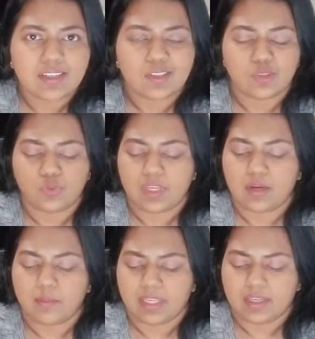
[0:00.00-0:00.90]
to get a
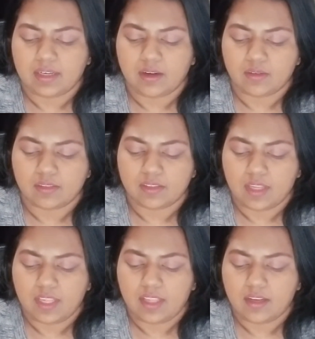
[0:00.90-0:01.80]
bank account.
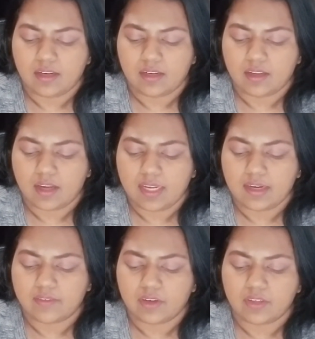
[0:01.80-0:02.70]
And I
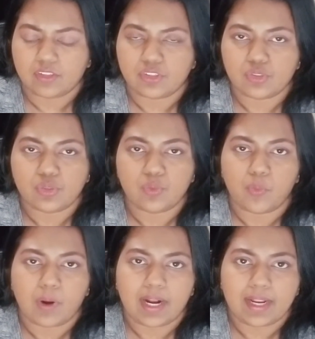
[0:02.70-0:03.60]
never understood
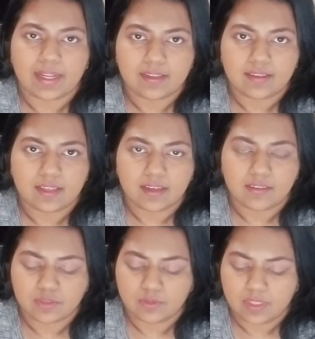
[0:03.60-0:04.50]
why they have
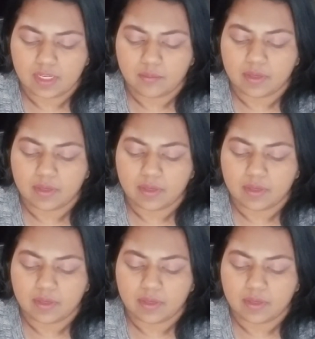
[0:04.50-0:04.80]
to do that,